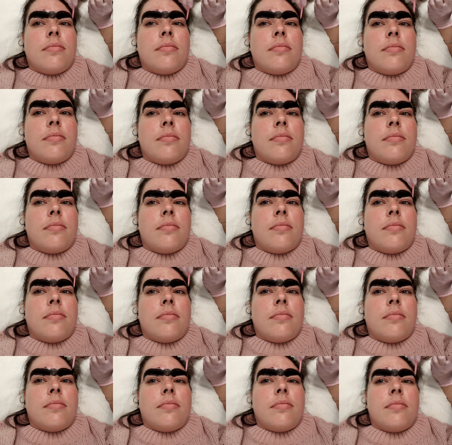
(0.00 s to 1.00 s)

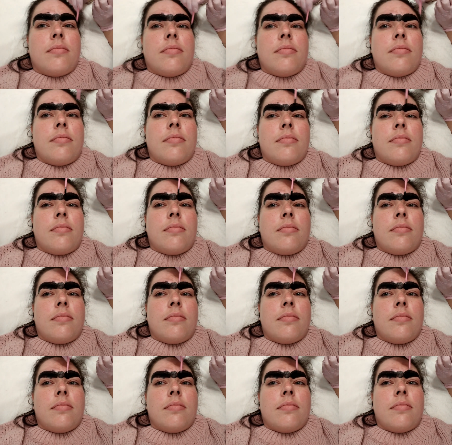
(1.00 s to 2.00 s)

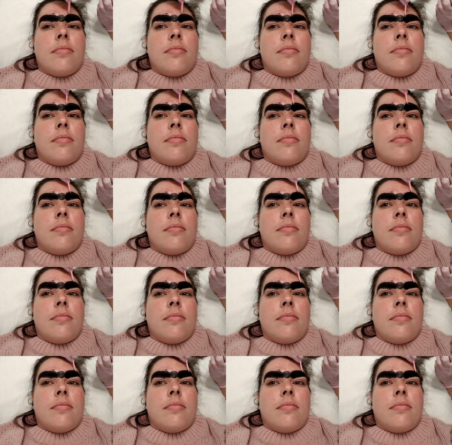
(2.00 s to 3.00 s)

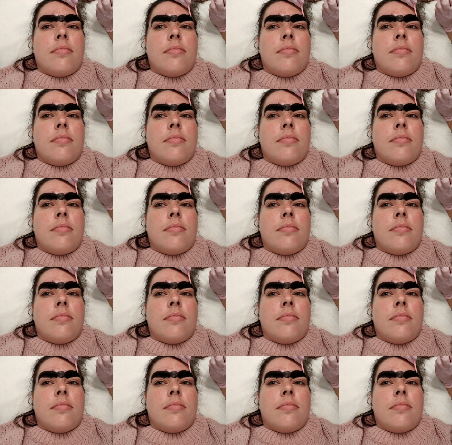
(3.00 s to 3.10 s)
(no one is talking)